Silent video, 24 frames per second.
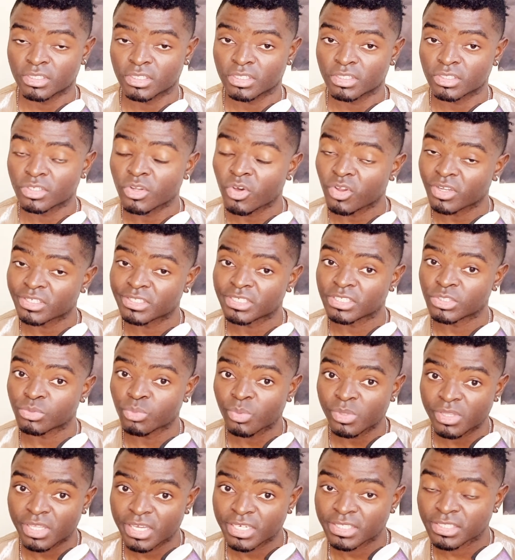Knowledge is
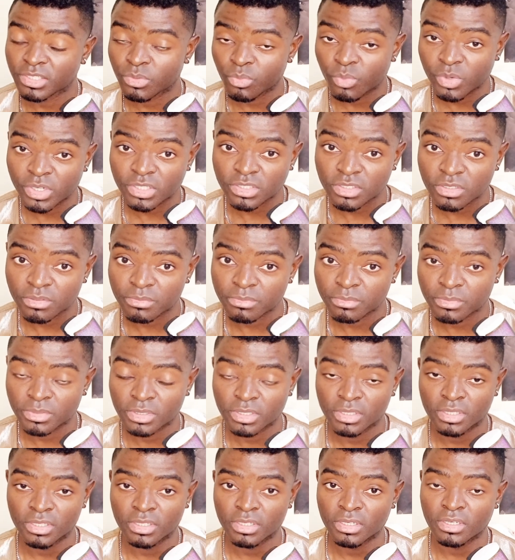within the wisdom.
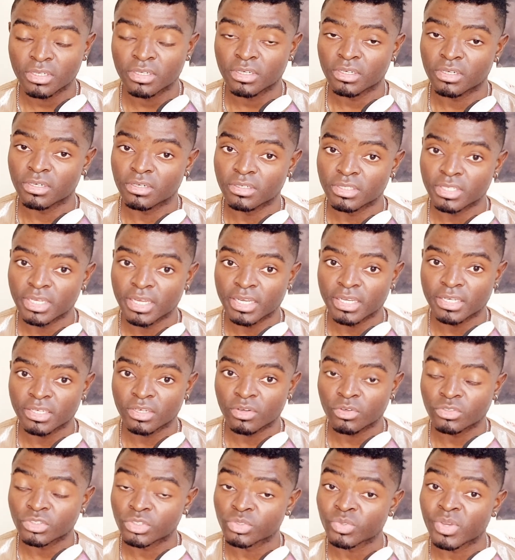Okay,
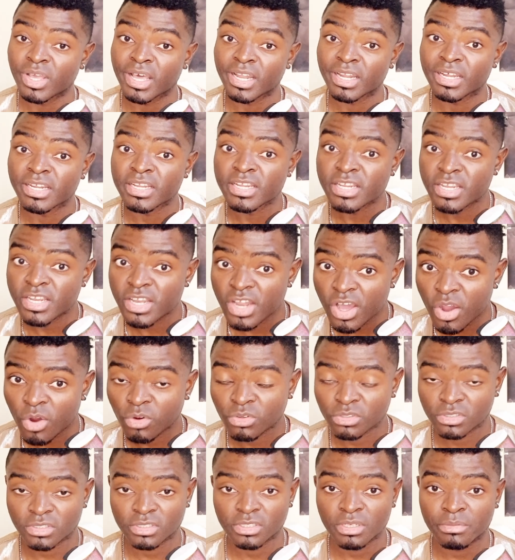because you gotta know
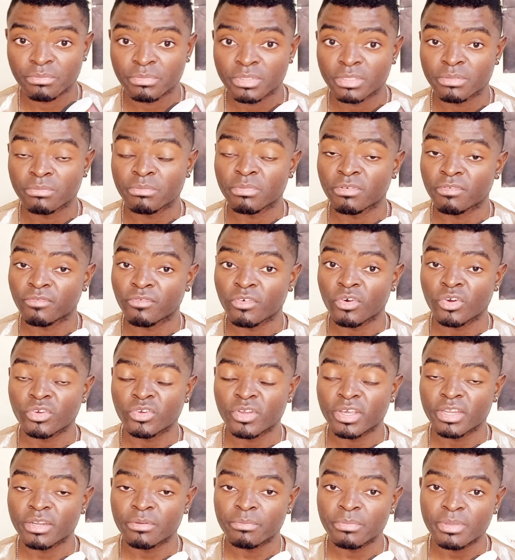something before you're
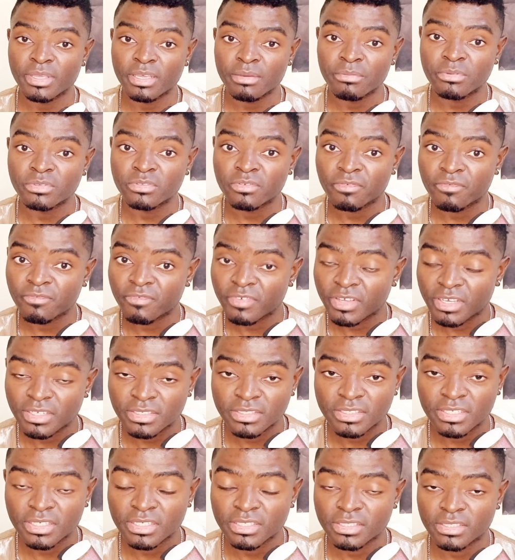gonna be able to
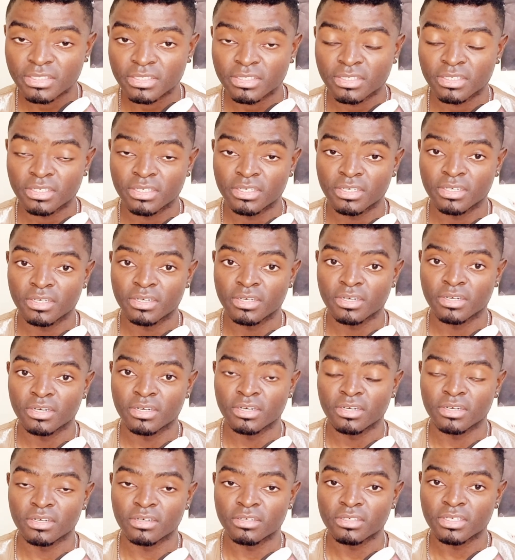fix it.
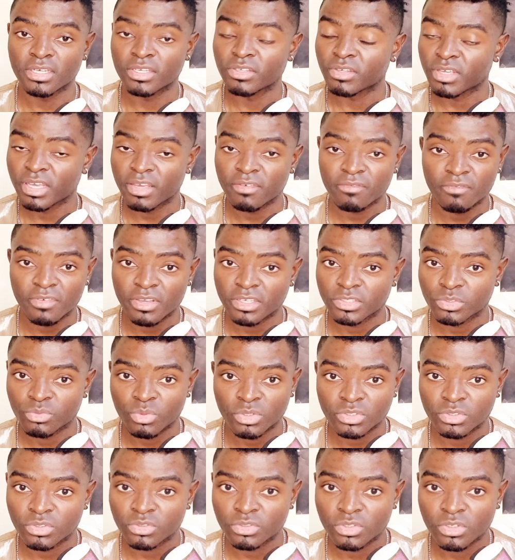Okay, you can't fix
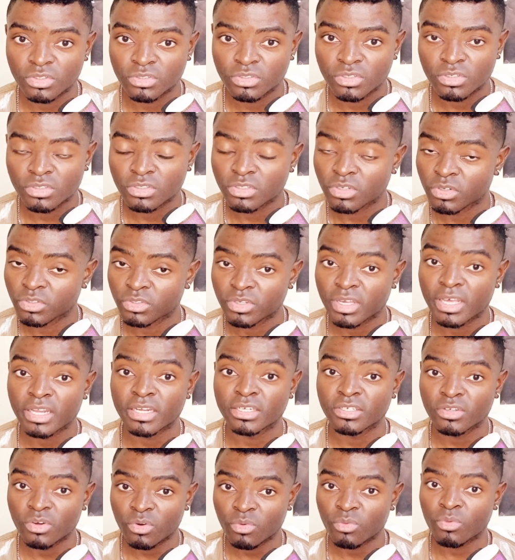what you don't know. No, you gotta
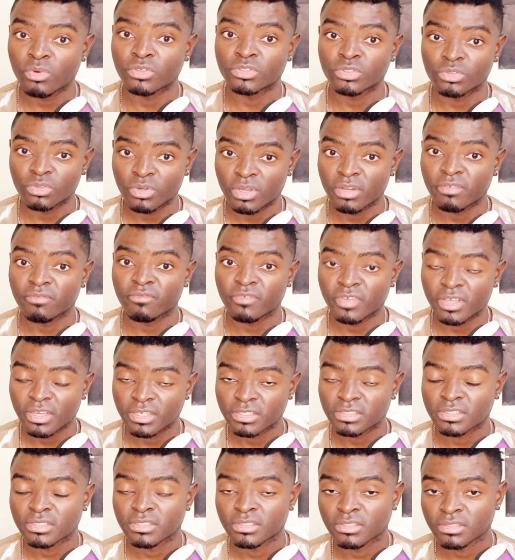know what you're gonna
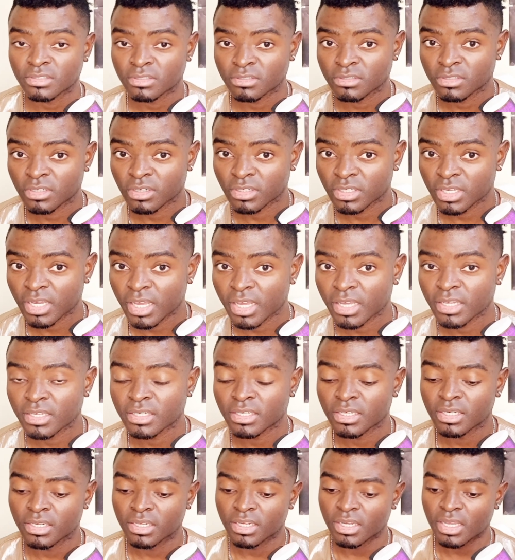fix. Okay,
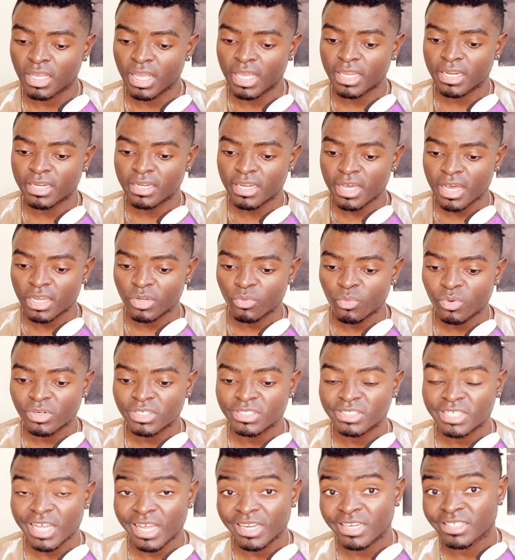and another one is
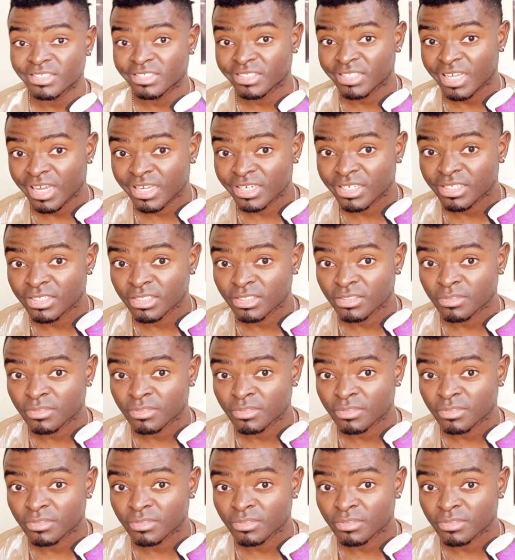understanding.